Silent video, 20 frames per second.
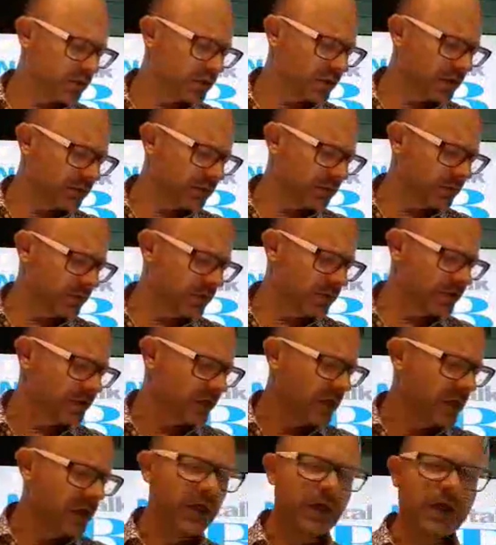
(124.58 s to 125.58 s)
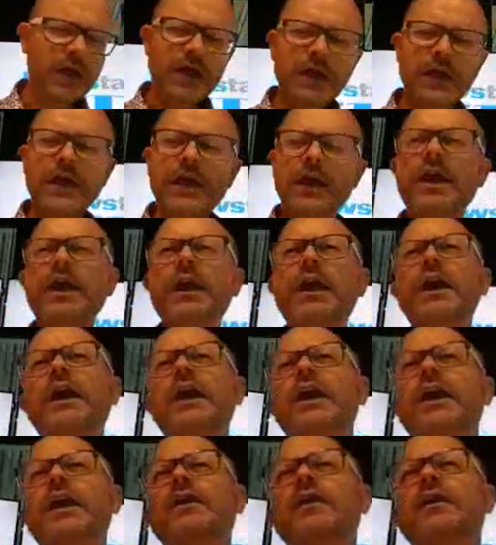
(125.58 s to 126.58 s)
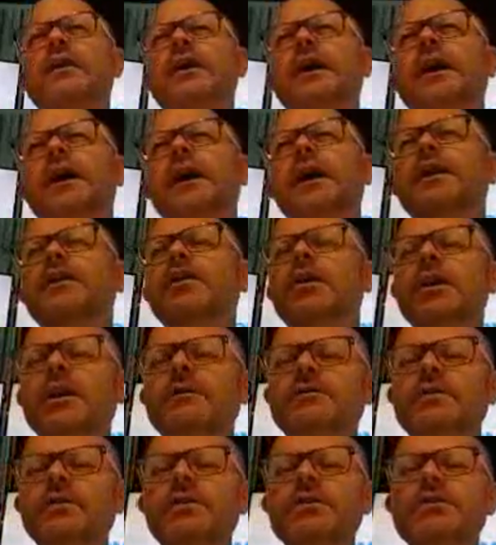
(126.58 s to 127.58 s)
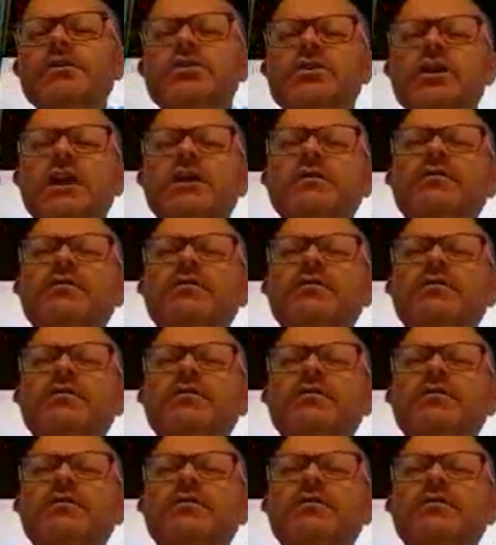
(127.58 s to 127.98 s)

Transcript: George W. Bush. And he got up to